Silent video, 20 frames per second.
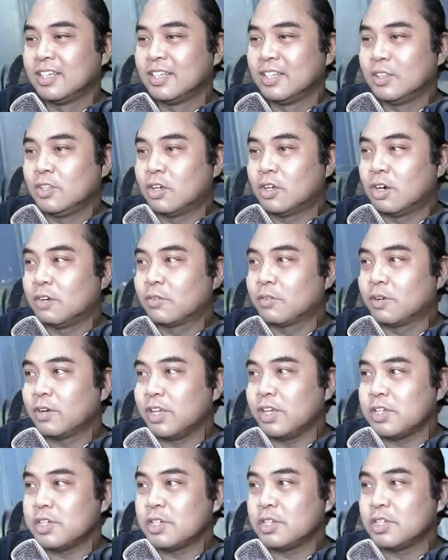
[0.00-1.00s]
Door
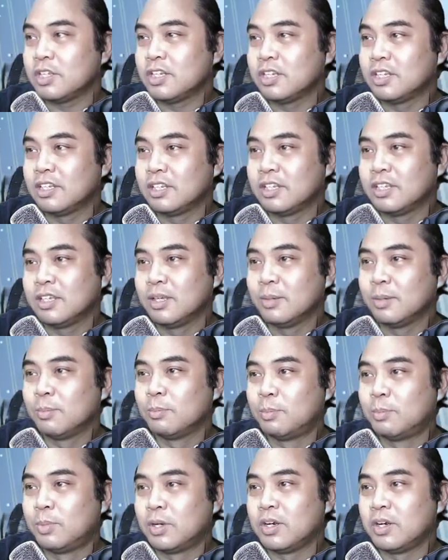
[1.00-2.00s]
creation.
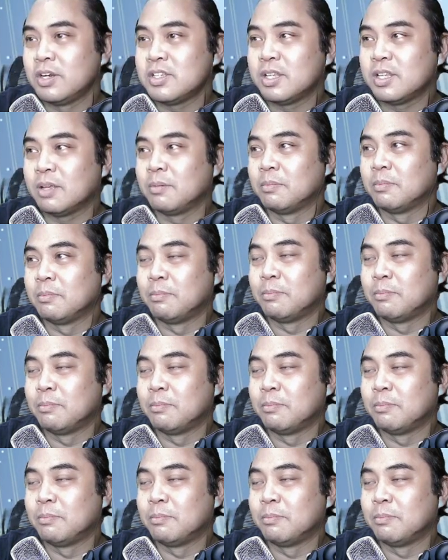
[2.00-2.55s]
Burn some